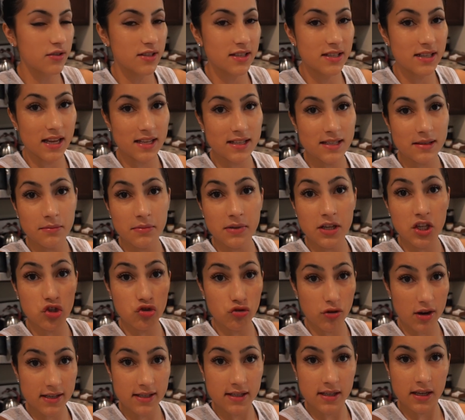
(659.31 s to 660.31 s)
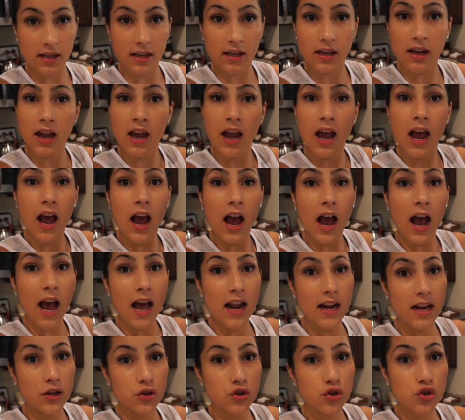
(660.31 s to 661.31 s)
sesame dressing,
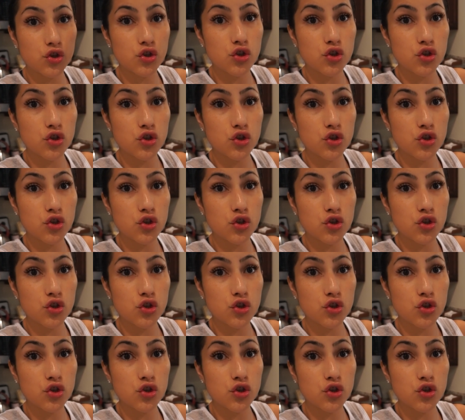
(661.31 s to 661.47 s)
and it's